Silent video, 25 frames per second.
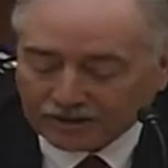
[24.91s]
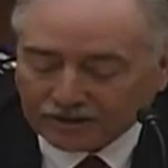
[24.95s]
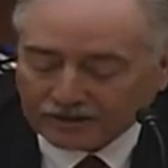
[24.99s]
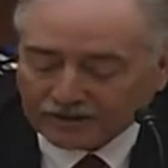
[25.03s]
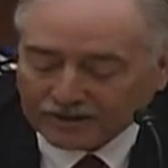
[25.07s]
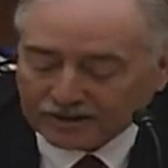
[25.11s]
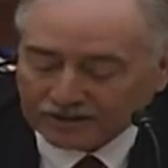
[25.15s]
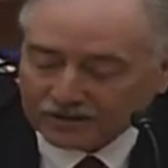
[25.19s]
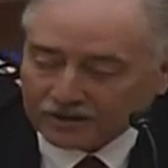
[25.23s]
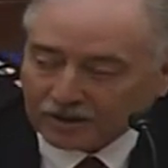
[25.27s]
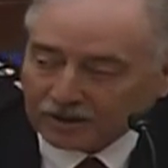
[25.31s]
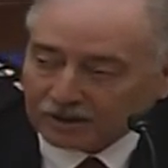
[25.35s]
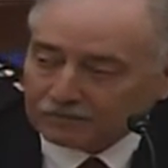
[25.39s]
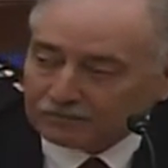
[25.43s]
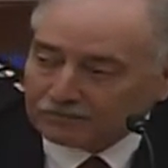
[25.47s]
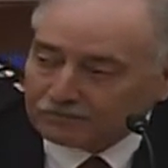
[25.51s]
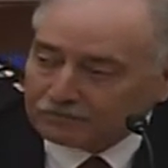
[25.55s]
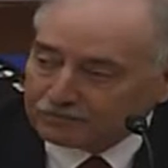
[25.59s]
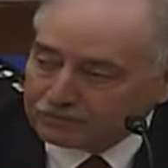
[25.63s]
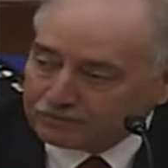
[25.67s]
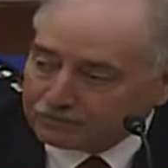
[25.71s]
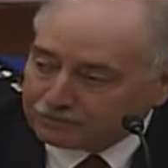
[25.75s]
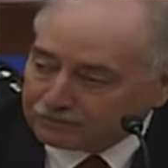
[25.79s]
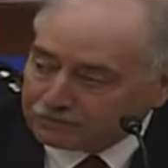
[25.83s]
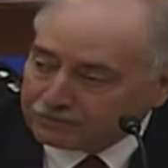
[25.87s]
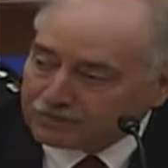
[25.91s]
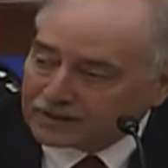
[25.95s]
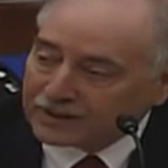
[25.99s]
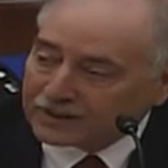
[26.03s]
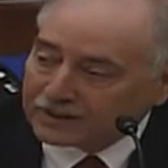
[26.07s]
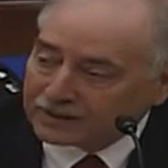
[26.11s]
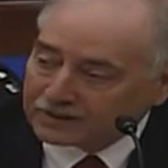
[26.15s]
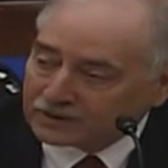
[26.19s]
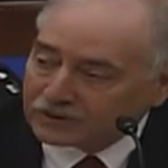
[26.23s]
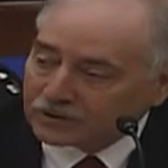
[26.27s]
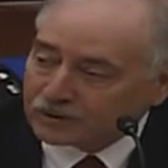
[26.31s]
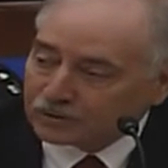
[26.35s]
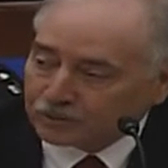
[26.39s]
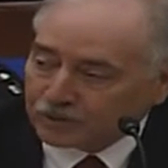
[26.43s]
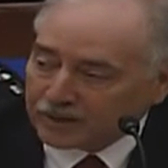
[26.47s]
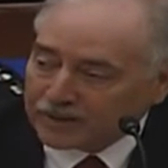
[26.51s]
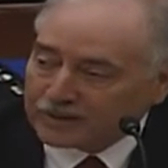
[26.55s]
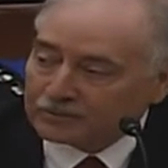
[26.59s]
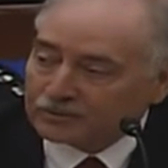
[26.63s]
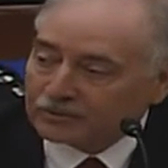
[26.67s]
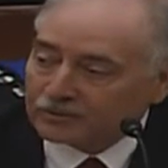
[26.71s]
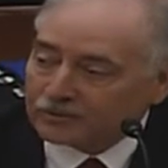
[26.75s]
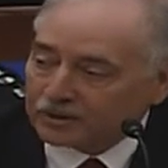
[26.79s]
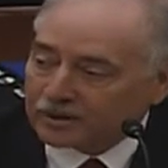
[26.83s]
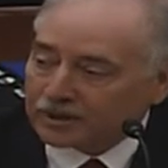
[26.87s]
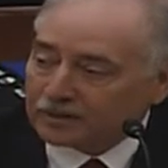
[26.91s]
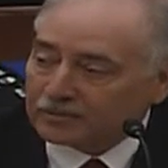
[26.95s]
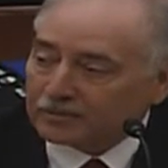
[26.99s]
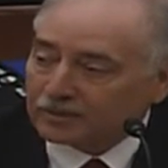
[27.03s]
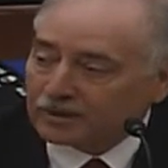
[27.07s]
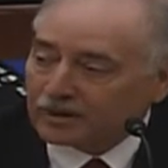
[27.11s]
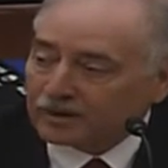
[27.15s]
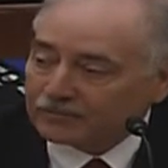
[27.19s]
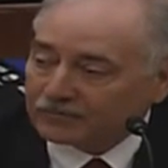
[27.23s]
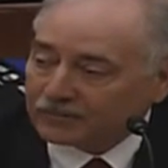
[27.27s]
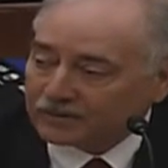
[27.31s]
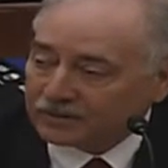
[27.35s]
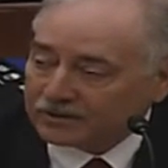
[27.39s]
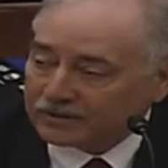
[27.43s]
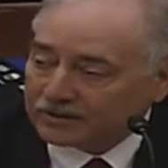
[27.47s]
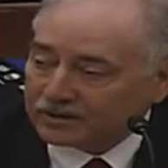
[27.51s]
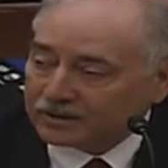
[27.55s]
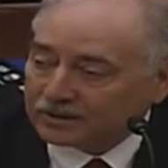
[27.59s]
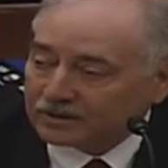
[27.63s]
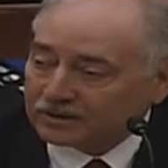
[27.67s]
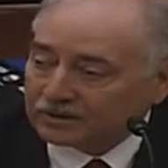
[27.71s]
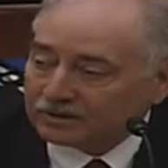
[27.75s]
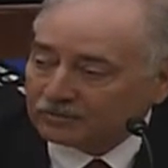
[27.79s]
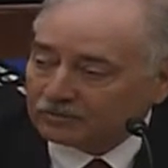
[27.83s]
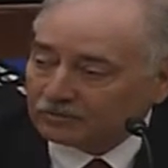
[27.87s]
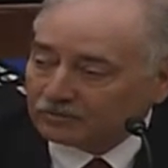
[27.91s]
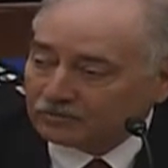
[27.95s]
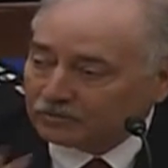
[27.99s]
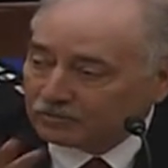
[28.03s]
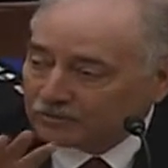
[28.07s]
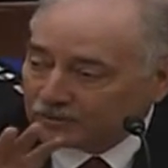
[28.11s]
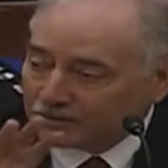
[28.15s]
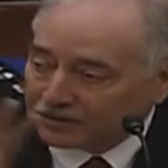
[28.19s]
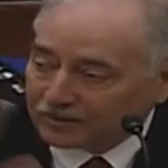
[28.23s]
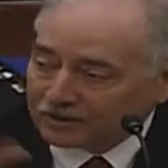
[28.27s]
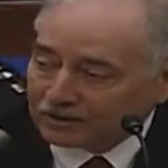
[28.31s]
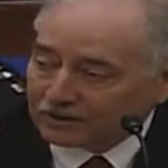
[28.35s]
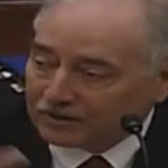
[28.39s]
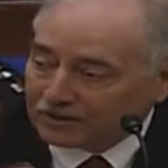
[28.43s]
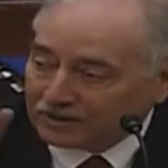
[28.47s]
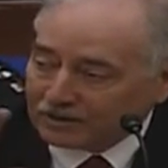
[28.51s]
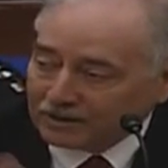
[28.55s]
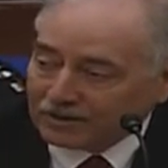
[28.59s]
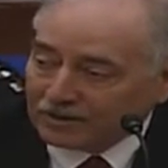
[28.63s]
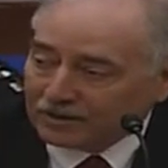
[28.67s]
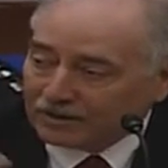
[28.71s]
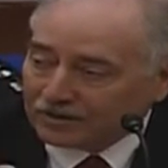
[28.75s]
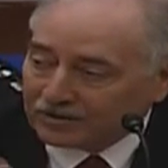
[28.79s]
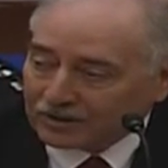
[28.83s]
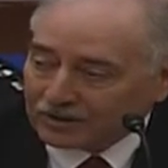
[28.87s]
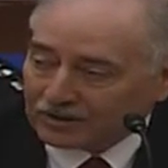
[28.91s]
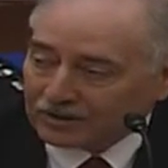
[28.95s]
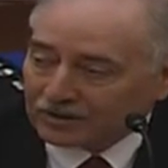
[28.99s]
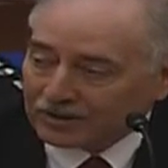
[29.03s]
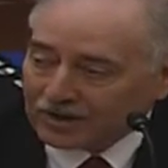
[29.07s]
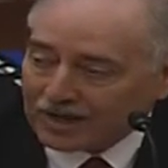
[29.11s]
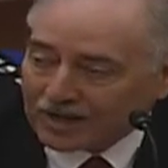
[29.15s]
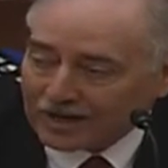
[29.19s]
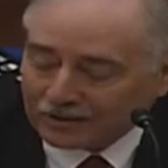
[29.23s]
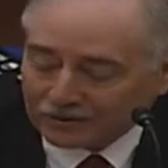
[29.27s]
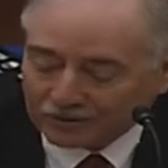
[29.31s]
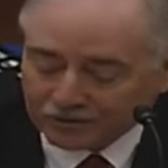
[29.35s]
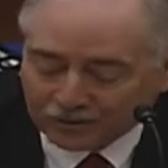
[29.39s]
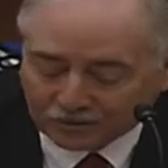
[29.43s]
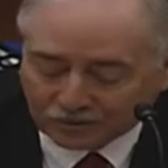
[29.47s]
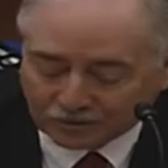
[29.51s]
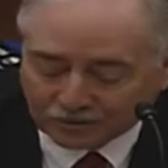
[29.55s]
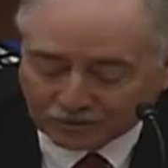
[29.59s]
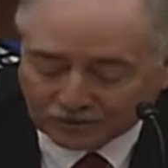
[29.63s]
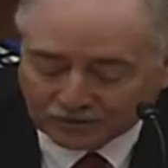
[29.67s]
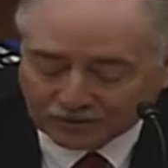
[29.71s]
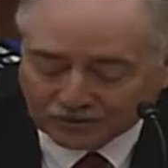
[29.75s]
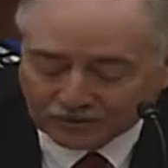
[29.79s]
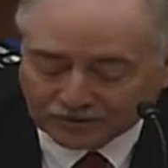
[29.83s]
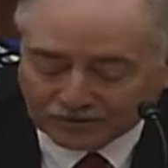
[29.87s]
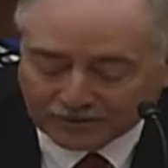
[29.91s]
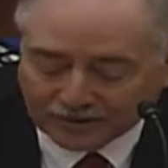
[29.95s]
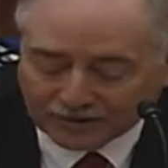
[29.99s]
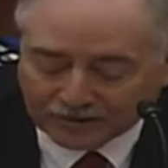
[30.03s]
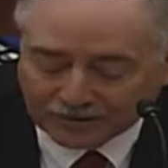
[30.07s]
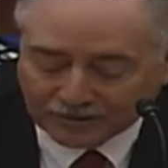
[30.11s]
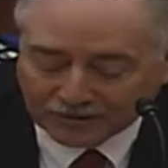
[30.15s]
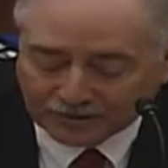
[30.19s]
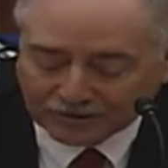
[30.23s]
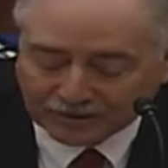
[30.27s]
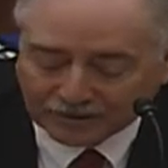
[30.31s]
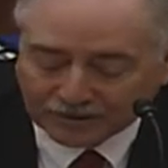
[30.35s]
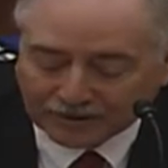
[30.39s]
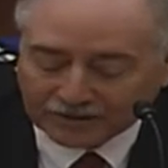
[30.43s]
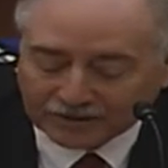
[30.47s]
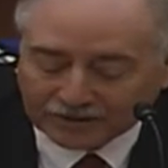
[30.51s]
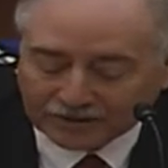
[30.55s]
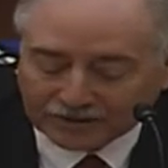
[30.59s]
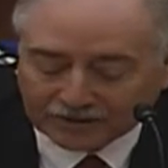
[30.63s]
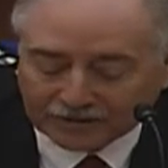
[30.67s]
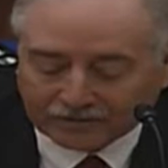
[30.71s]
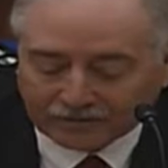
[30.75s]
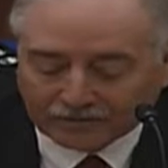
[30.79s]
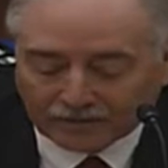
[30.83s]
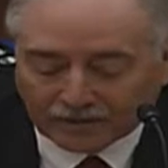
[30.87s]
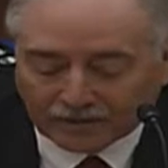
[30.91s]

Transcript: They saw big streamers coming off the sun when the clouds were there in London.